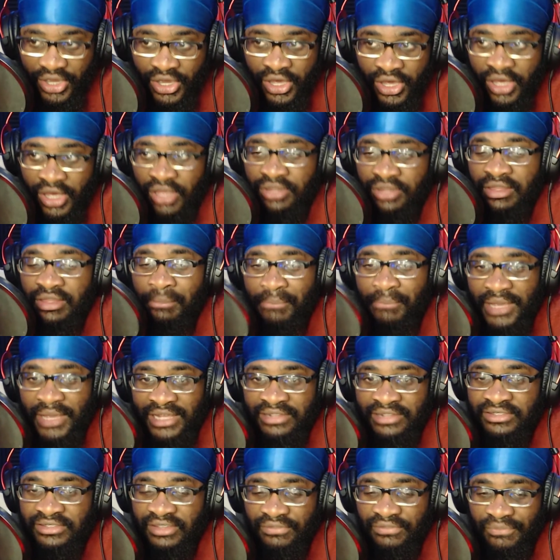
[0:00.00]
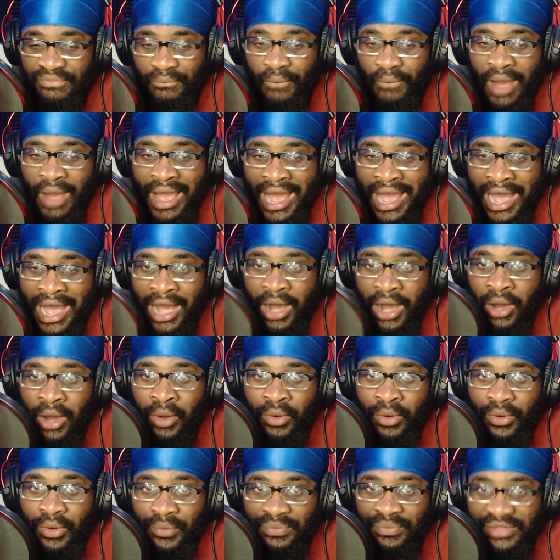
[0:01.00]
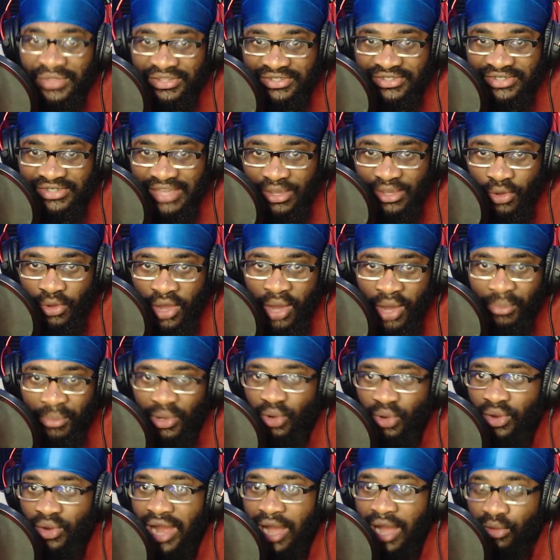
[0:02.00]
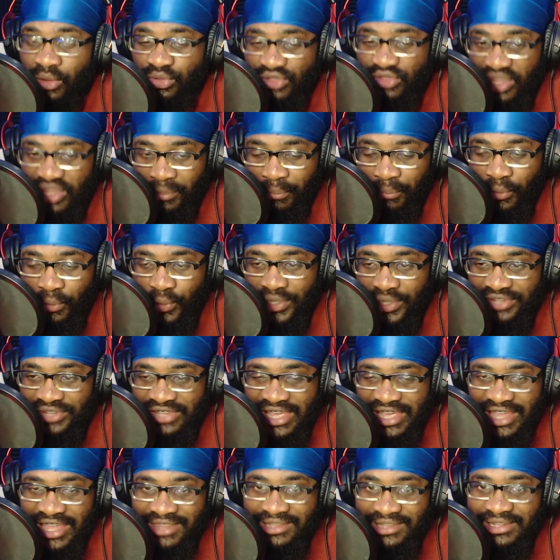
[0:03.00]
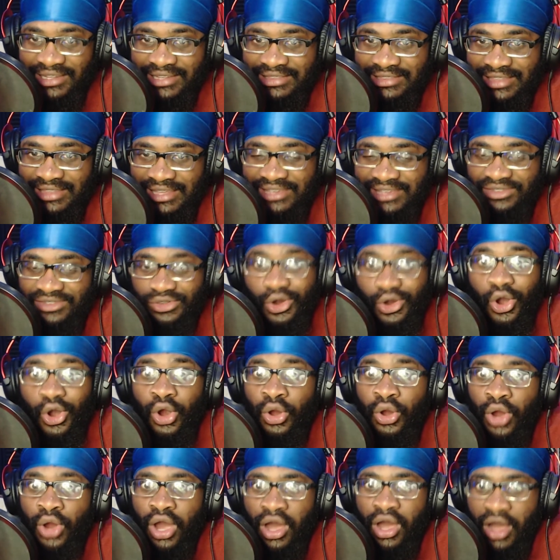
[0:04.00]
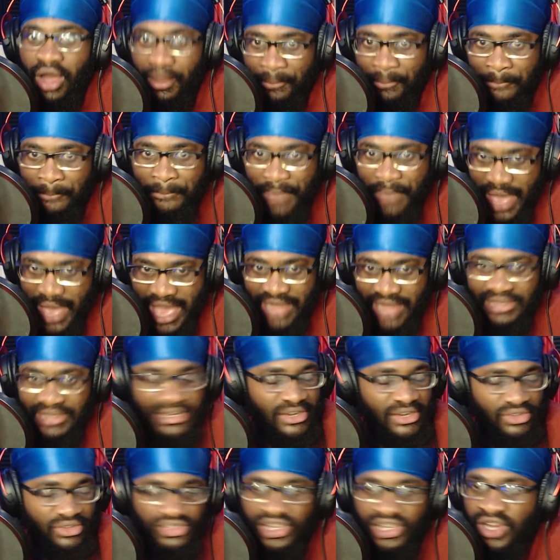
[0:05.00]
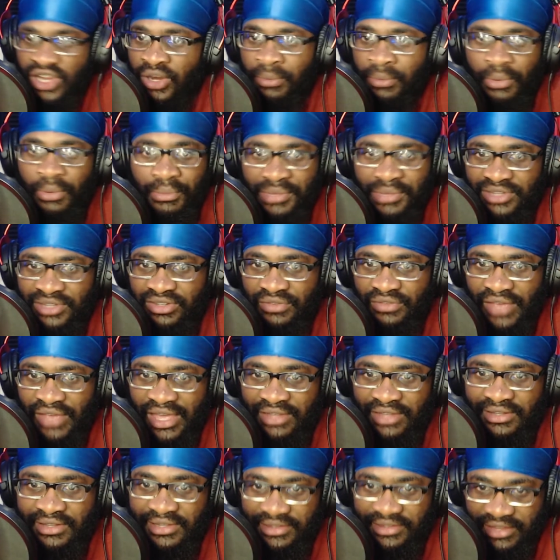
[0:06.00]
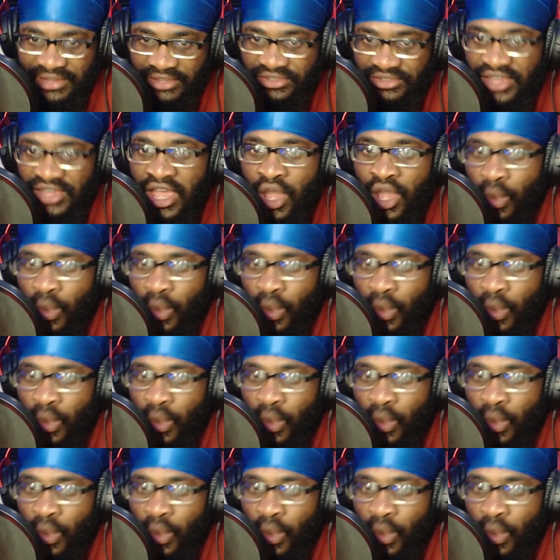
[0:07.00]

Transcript: The means of how this Psycho Helmet or how Dimple is handling things are bad. They're terrible means of handling things.